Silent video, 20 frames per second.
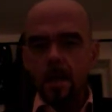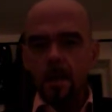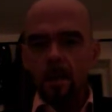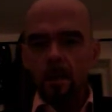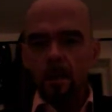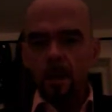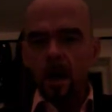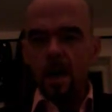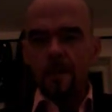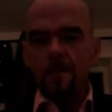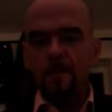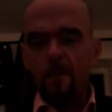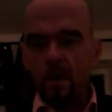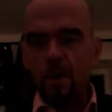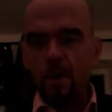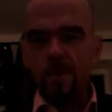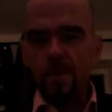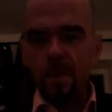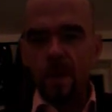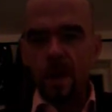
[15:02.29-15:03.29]
law
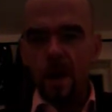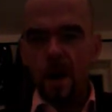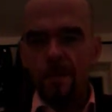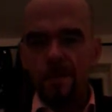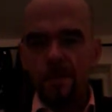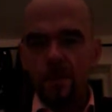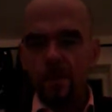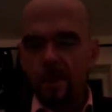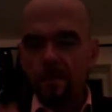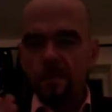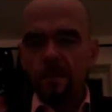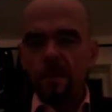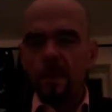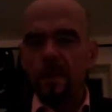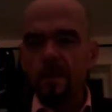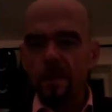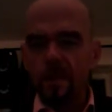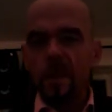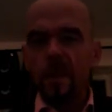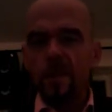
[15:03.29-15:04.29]
enforcement officers and
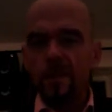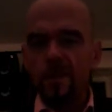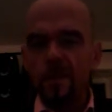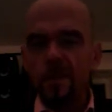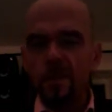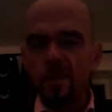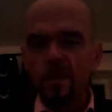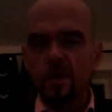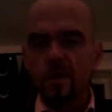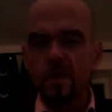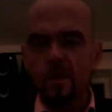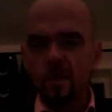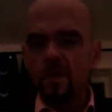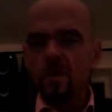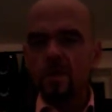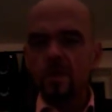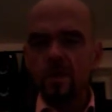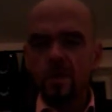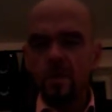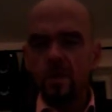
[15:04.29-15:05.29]
military
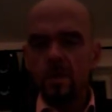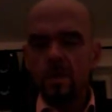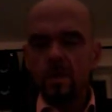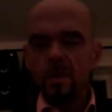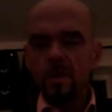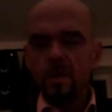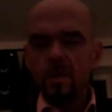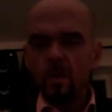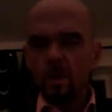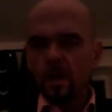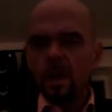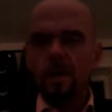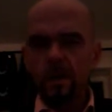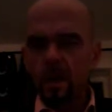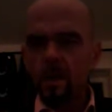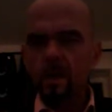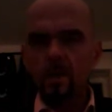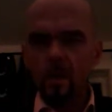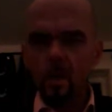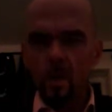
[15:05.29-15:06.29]
officials
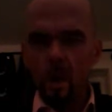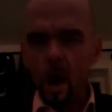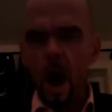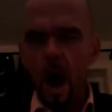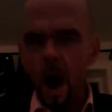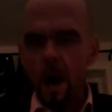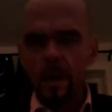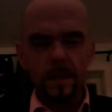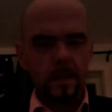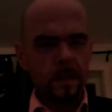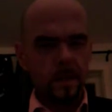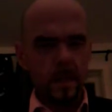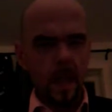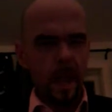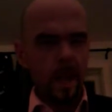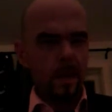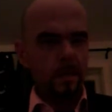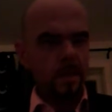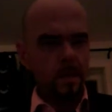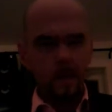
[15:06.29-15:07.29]
with rocks
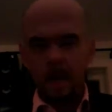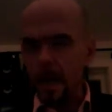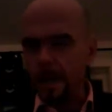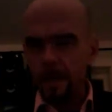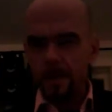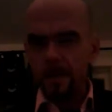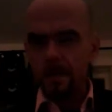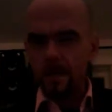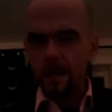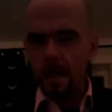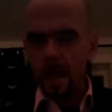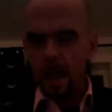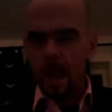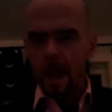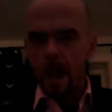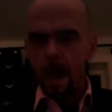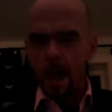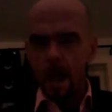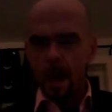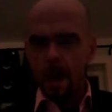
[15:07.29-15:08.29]
and sticks
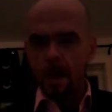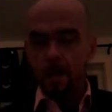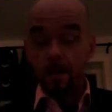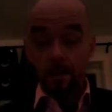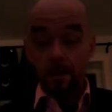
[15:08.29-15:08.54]
and...